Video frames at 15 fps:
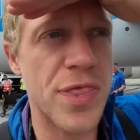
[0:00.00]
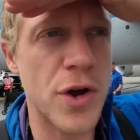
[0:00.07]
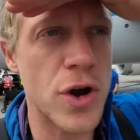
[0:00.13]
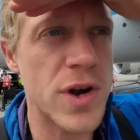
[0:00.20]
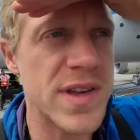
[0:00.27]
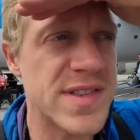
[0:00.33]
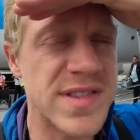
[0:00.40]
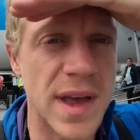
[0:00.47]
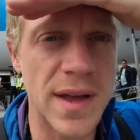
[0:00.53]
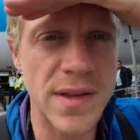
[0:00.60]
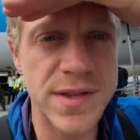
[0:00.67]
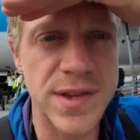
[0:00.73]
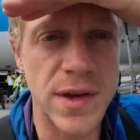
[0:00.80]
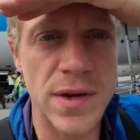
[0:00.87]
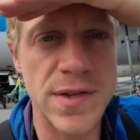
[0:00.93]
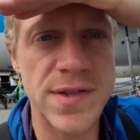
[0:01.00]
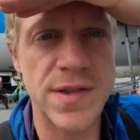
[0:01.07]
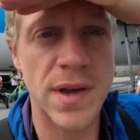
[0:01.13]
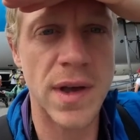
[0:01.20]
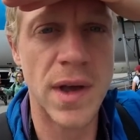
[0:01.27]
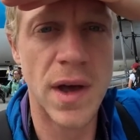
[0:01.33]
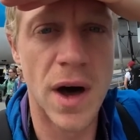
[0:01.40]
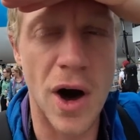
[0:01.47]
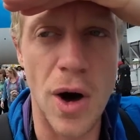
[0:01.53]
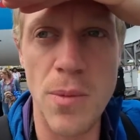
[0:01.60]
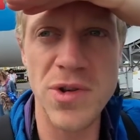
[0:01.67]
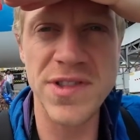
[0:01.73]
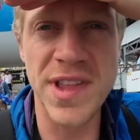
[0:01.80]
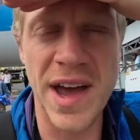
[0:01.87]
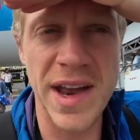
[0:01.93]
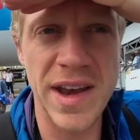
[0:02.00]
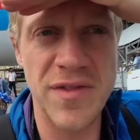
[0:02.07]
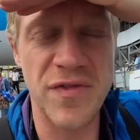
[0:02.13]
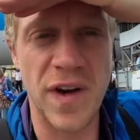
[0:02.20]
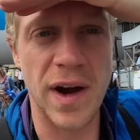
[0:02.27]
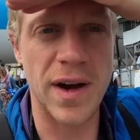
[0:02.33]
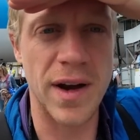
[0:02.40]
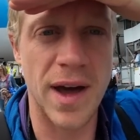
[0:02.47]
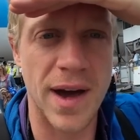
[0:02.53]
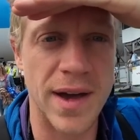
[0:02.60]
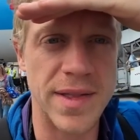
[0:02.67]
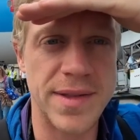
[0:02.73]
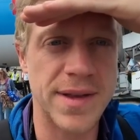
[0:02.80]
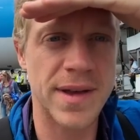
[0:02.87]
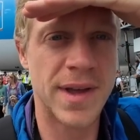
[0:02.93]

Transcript: thirty Celsius, almost ninety Fahrenheit.